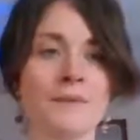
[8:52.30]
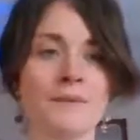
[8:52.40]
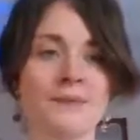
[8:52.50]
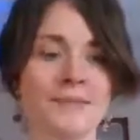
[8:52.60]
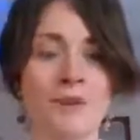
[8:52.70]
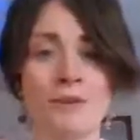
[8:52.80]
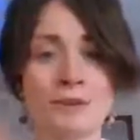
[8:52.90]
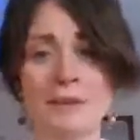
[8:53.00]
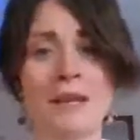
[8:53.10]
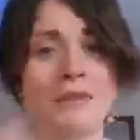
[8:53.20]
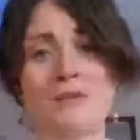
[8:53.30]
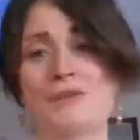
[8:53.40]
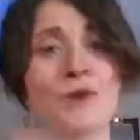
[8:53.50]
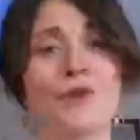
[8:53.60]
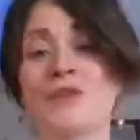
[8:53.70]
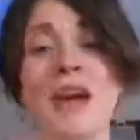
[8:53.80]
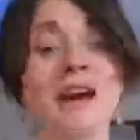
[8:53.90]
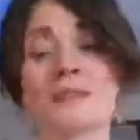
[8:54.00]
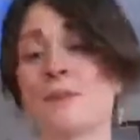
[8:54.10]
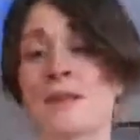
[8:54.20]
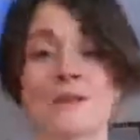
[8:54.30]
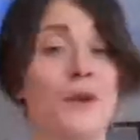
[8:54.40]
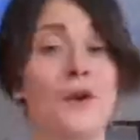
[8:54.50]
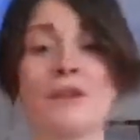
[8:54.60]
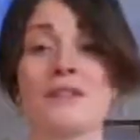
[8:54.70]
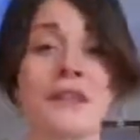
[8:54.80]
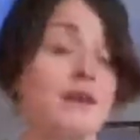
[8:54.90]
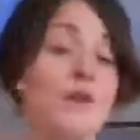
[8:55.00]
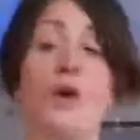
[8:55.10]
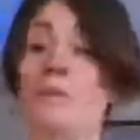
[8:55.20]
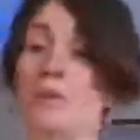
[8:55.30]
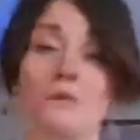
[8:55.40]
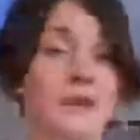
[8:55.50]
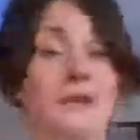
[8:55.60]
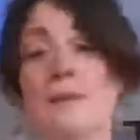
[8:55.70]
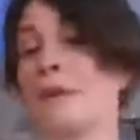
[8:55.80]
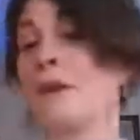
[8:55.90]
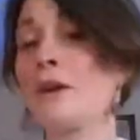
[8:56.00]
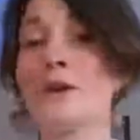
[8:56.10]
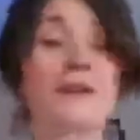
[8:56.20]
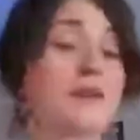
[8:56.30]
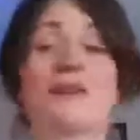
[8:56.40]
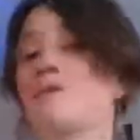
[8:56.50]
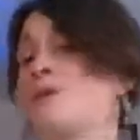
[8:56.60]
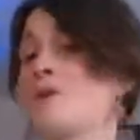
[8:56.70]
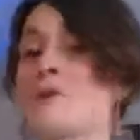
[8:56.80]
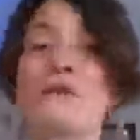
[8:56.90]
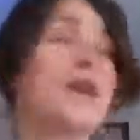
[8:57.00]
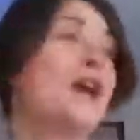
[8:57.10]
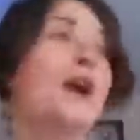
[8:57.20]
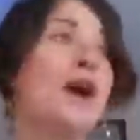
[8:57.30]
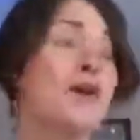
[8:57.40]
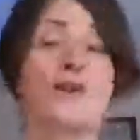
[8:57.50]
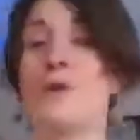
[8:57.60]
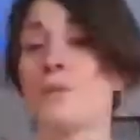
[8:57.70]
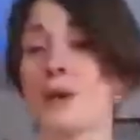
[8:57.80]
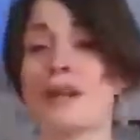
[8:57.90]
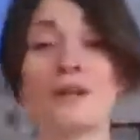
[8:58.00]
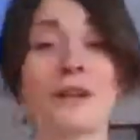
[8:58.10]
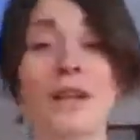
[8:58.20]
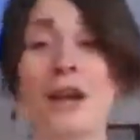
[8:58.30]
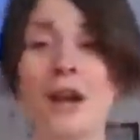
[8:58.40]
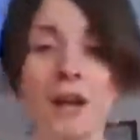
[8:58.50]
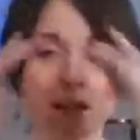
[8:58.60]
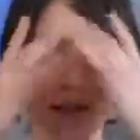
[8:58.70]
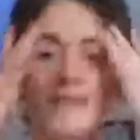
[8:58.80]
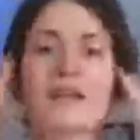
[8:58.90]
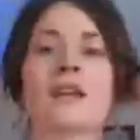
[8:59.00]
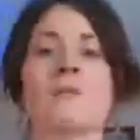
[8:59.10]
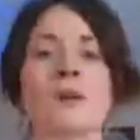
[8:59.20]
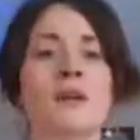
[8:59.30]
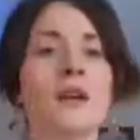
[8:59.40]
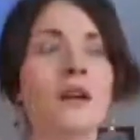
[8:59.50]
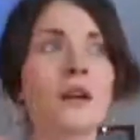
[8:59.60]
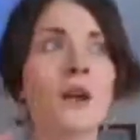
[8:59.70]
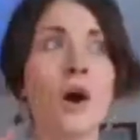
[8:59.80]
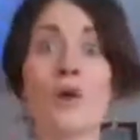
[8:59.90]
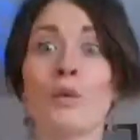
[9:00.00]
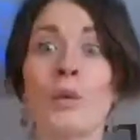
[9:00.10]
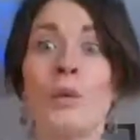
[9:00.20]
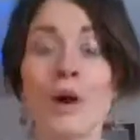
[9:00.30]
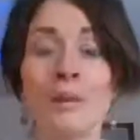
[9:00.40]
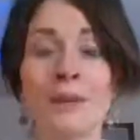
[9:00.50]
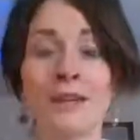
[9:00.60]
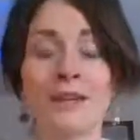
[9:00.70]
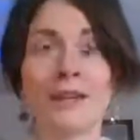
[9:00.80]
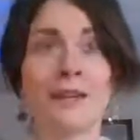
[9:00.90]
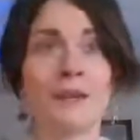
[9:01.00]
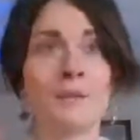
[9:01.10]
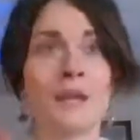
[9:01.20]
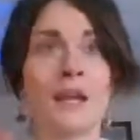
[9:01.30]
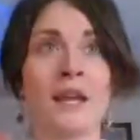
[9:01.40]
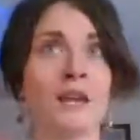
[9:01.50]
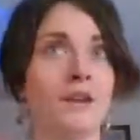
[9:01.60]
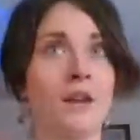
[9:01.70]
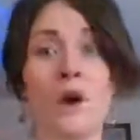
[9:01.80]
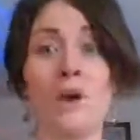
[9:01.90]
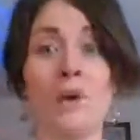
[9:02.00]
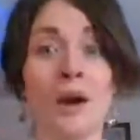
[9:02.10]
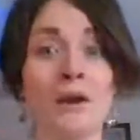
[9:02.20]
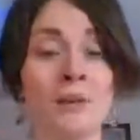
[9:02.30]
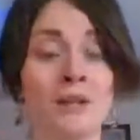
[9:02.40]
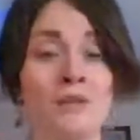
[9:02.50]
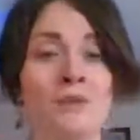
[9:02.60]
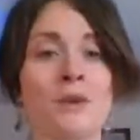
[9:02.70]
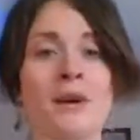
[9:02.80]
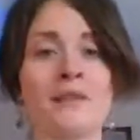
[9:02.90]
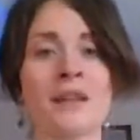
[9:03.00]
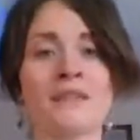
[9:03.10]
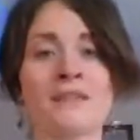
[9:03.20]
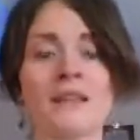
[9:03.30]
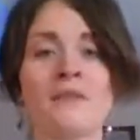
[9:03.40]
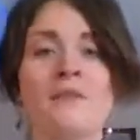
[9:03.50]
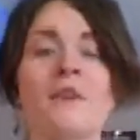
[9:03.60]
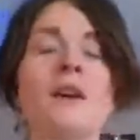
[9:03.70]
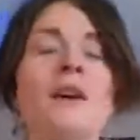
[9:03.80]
Saturn can be like the stern taskmaster that's like, nope, you're fucking up here and you're not doing good over here, and nope, you got to look here. And it's like it can be overwhelming and it can be like, no, I don't want to do all of that stuff.